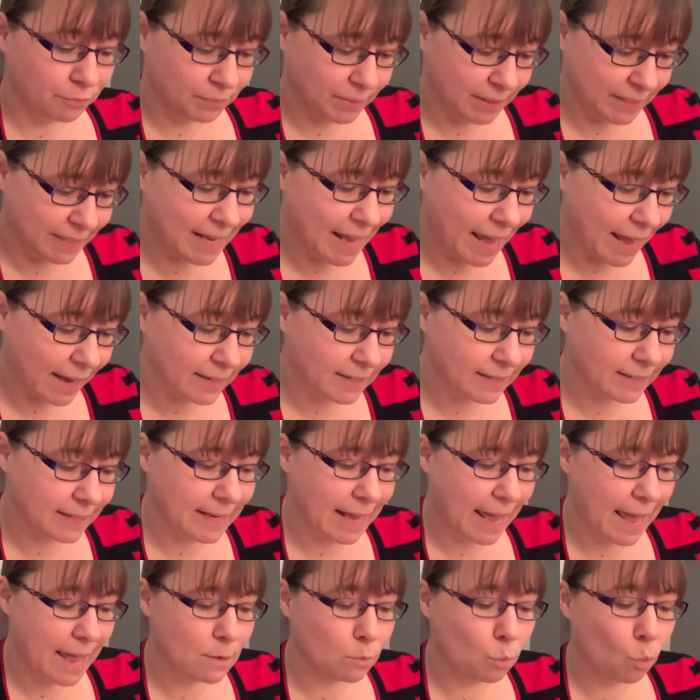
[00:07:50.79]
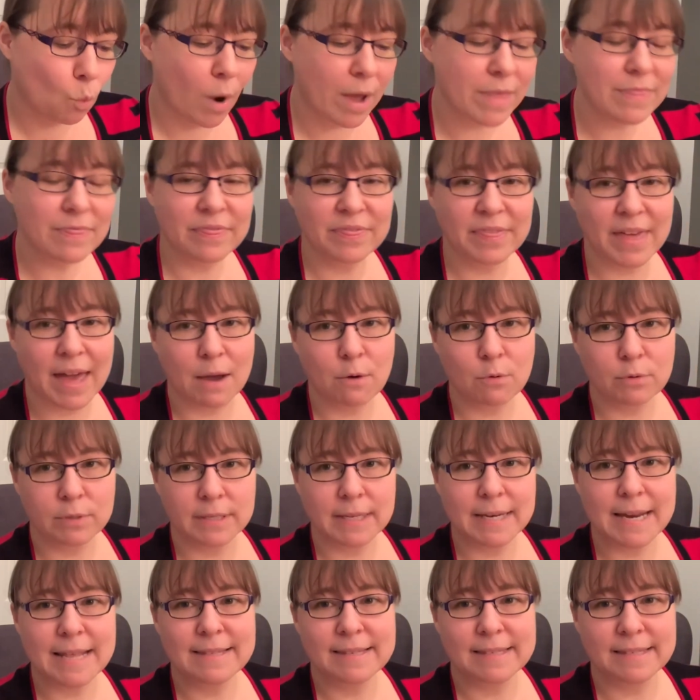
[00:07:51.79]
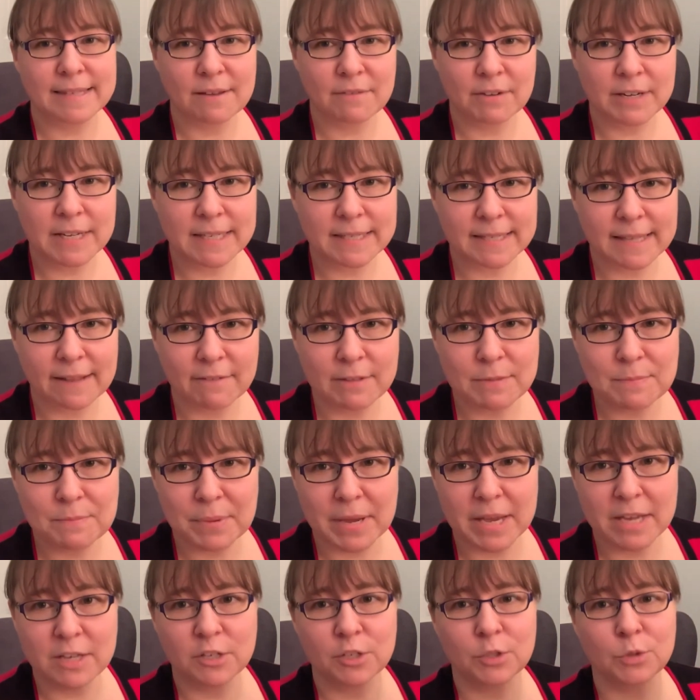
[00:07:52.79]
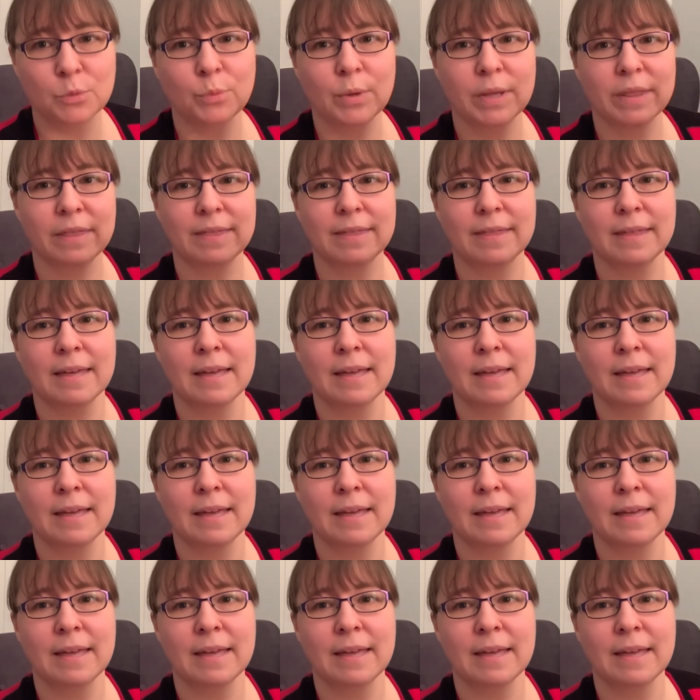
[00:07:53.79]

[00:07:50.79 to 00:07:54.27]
text and 1,077 pages with